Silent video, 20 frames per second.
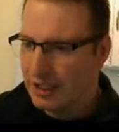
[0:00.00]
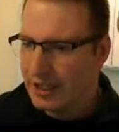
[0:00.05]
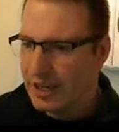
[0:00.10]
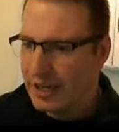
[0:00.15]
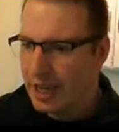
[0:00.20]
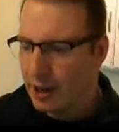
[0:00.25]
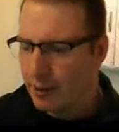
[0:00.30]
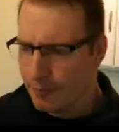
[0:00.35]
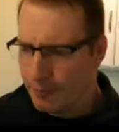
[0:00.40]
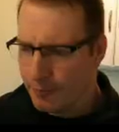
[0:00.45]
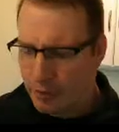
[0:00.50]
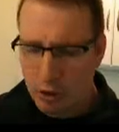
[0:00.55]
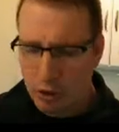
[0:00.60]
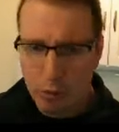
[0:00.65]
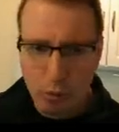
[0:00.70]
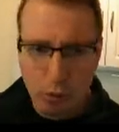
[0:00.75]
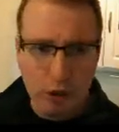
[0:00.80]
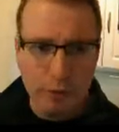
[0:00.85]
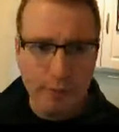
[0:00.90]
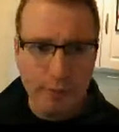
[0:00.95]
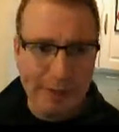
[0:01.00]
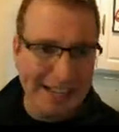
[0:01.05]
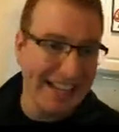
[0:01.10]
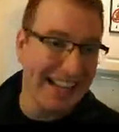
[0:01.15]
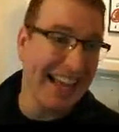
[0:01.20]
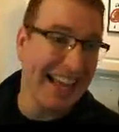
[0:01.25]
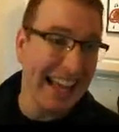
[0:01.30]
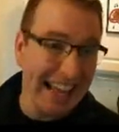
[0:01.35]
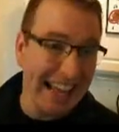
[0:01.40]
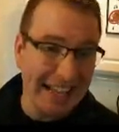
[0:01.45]
Now, there would be
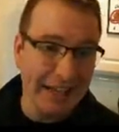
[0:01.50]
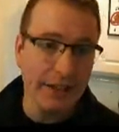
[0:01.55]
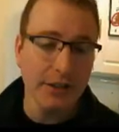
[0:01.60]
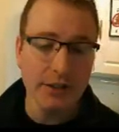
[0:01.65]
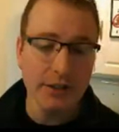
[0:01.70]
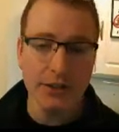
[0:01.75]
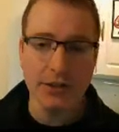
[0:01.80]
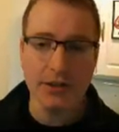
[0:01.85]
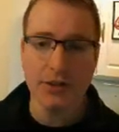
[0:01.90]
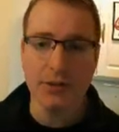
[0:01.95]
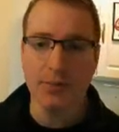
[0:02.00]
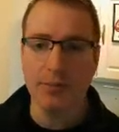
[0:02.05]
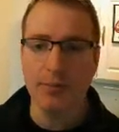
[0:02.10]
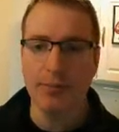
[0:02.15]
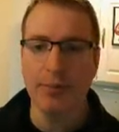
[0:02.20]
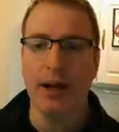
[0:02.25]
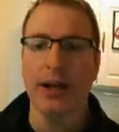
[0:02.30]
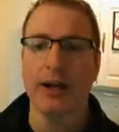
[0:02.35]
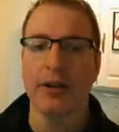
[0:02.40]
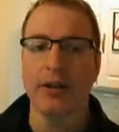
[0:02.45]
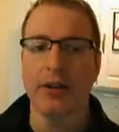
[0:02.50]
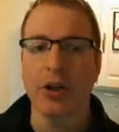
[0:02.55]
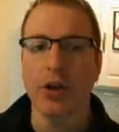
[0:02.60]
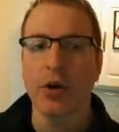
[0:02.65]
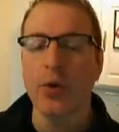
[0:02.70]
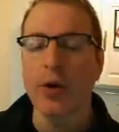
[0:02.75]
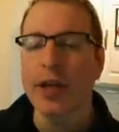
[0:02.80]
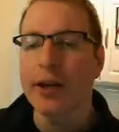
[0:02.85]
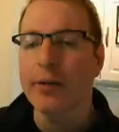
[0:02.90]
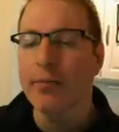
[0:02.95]
kings, but the
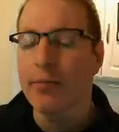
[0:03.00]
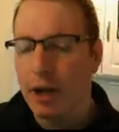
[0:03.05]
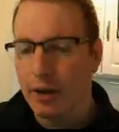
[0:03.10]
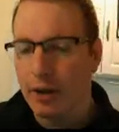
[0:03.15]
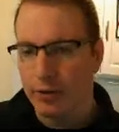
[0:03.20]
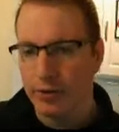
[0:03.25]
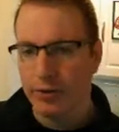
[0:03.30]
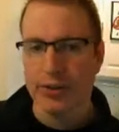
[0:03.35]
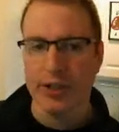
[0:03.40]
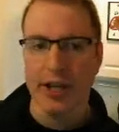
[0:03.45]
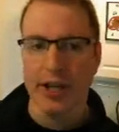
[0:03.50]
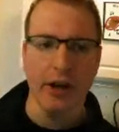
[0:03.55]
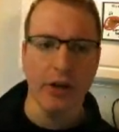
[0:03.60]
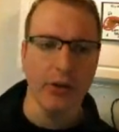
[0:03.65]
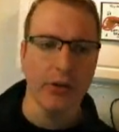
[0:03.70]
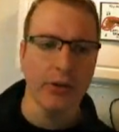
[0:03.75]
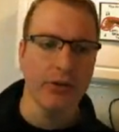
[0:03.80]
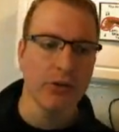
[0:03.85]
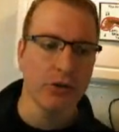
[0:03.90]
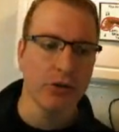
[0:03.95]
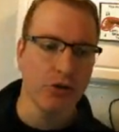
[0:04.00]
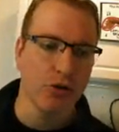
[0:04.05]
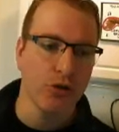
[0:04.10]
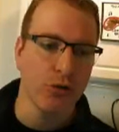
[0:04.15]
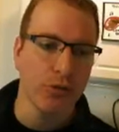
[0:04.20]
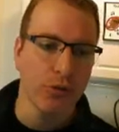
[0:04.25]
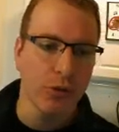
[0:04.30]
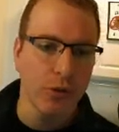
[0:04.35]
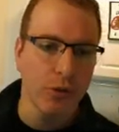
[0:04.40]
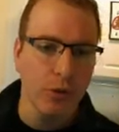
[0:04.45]
queen mothers held the
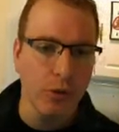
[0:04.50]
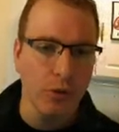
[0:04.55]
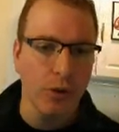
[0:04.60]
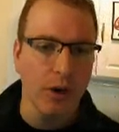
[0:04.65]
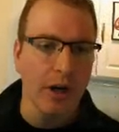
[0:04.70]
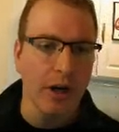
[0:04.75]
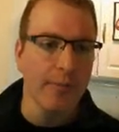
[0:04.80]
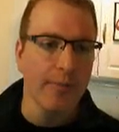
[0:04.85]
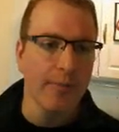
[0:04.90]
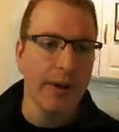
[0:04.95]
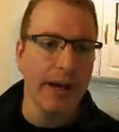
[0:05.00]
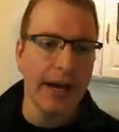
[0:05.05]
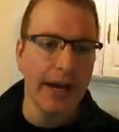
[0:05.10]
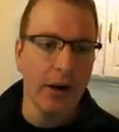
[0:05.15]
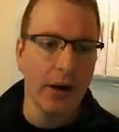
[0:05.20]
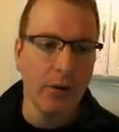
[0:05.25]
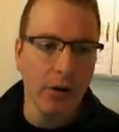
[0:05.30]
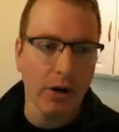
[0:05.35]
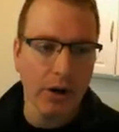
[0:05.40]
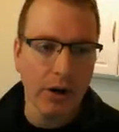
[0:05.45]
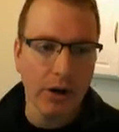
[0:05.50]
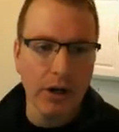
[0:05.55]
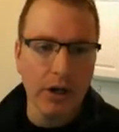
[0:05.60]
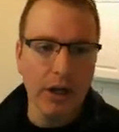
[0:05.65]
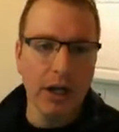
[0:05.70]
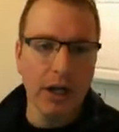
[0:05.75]
true power.